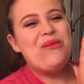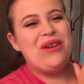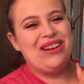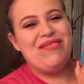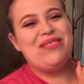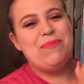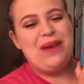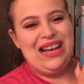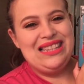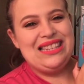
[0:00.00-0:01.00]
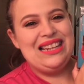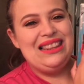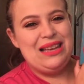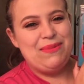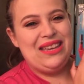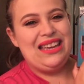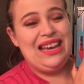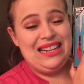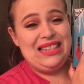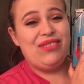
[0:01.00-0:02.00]
one of the best lip
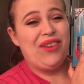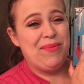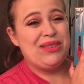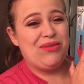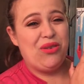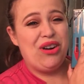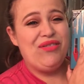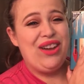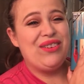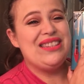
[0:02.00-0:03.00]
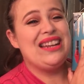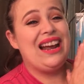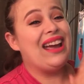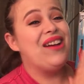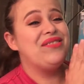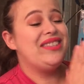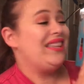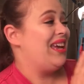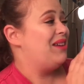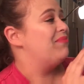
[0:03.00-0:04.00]
kits from Sephora Favorites that I have
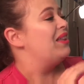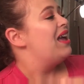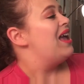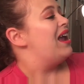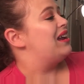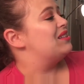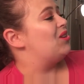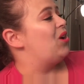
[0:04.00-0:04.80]
seen. It is